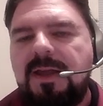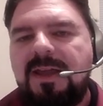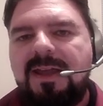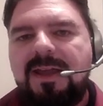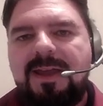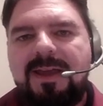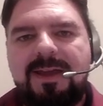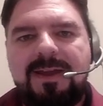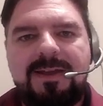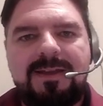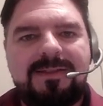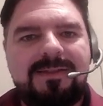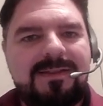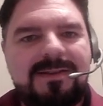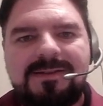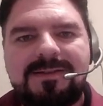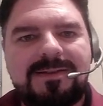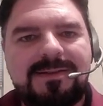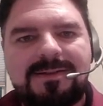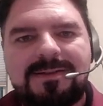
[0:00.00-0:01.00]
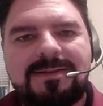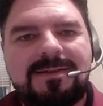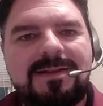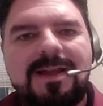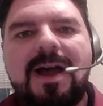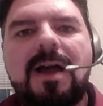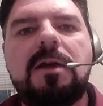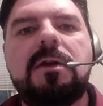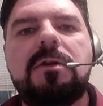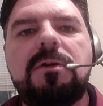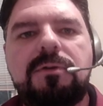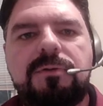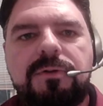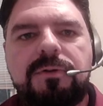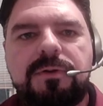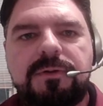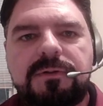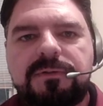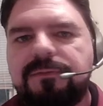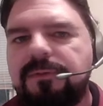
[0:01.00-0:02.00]
And this is not good
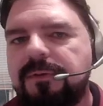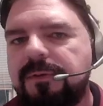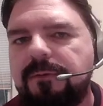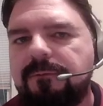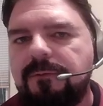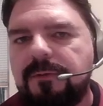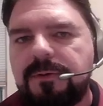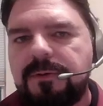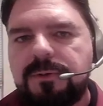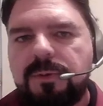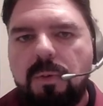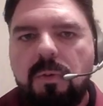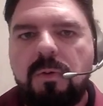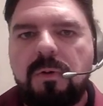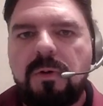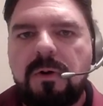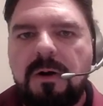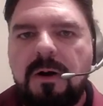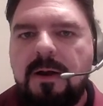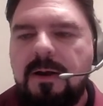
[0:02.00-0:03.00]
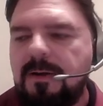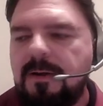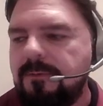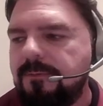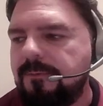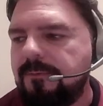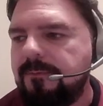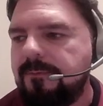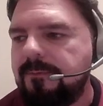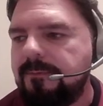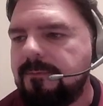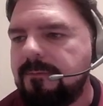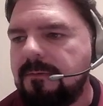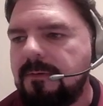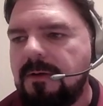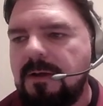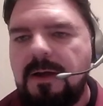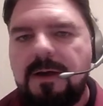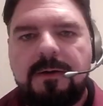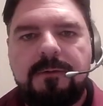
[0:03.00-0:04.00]
news for the first quarter
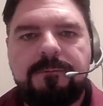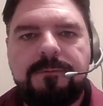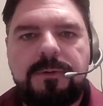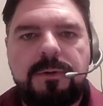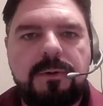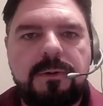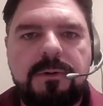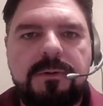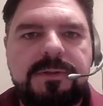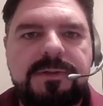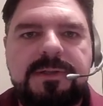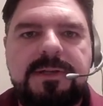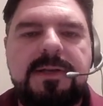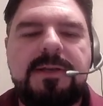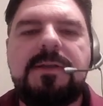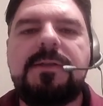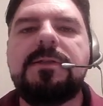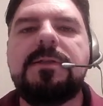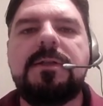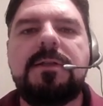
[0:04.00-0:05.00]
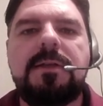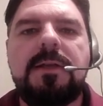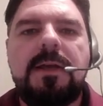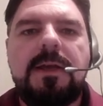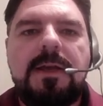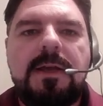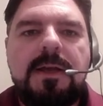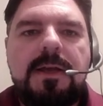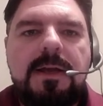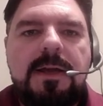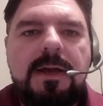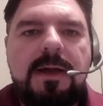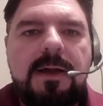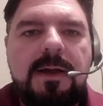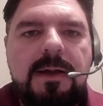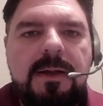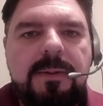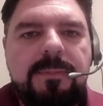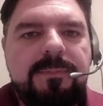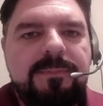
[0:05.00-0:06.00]
of your season.
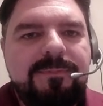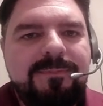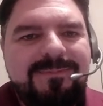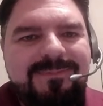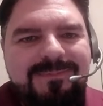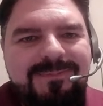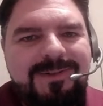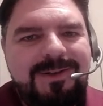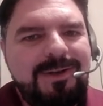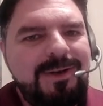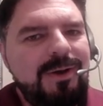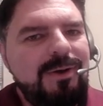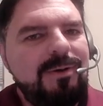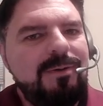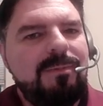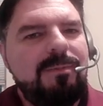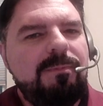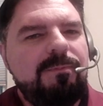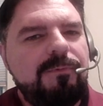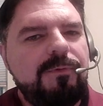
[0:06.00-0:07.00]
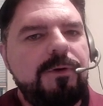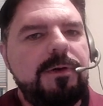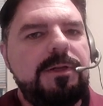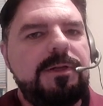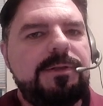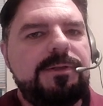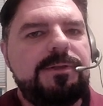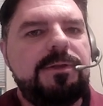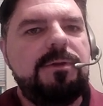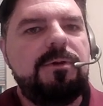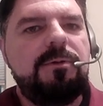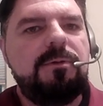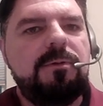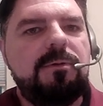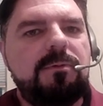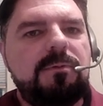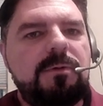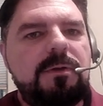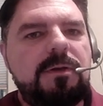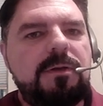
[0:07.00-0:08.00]
You know, pretty
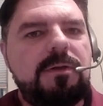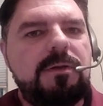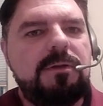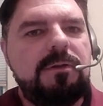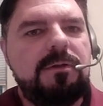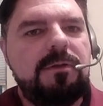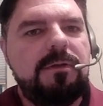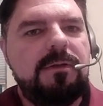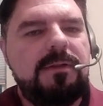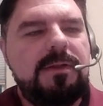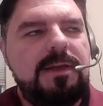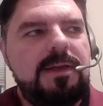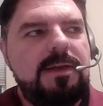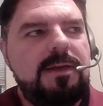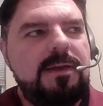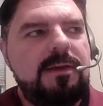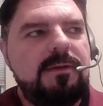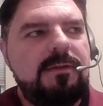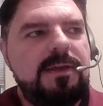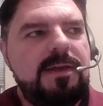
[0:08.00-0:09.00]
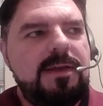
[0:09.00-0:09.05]
soon the